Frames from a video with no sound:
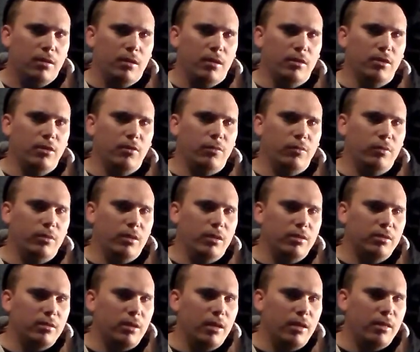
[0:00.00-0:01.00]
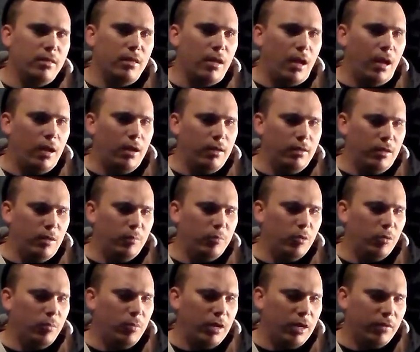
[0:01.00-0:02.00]
and different things like that. And then
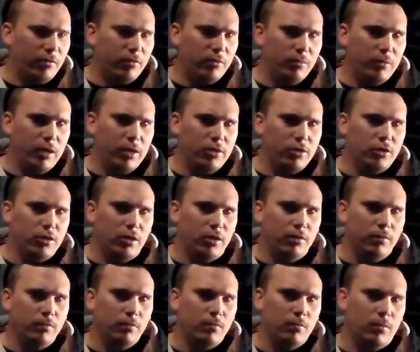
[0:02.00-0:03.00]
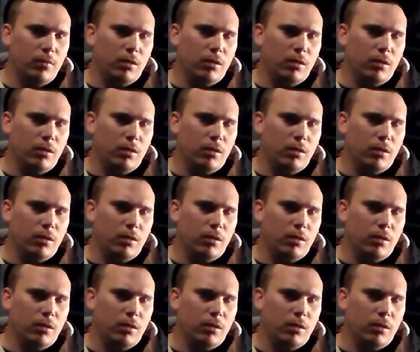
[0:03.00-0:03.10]
put my information,